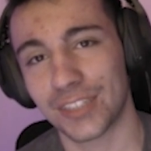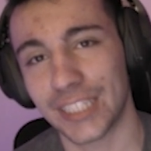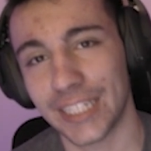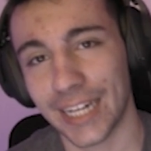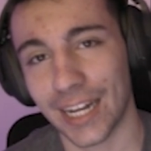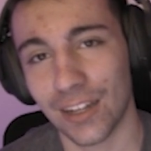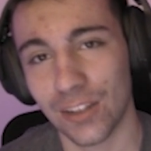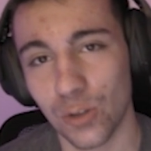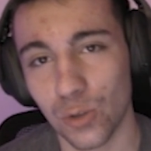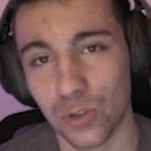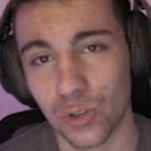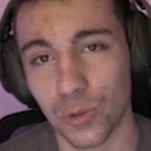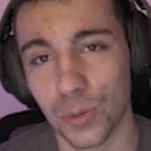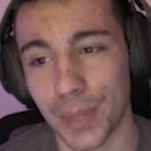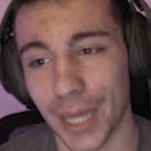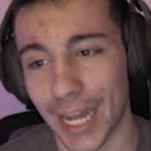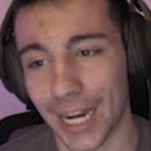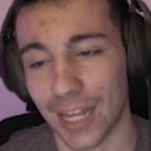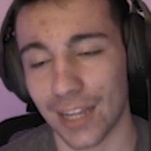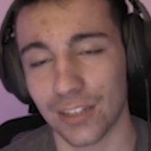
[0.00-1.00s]
I've seen on
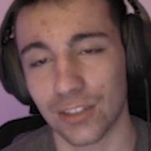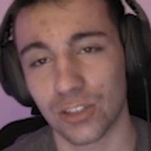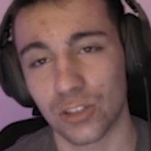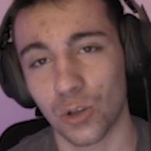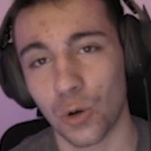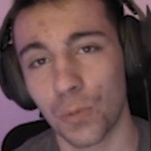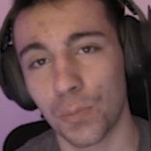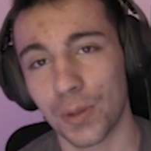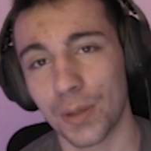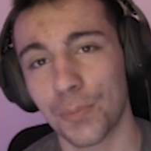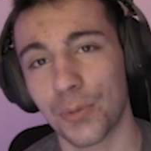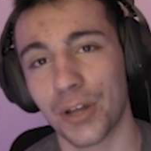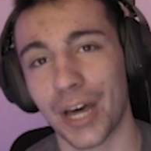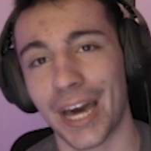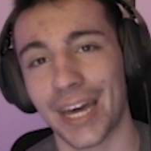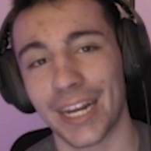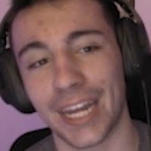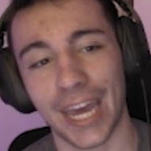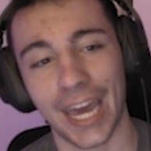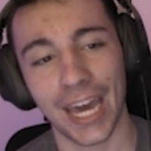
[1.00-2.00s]
YouTube that has shown
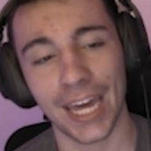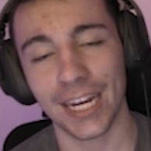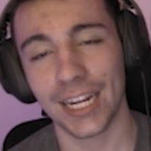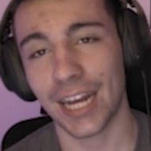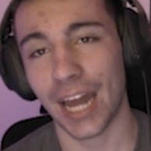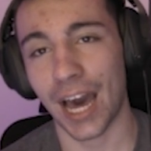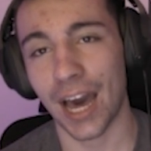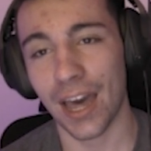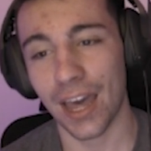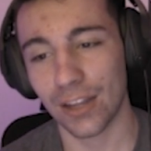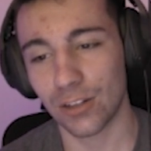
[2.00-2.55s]
people how to add it.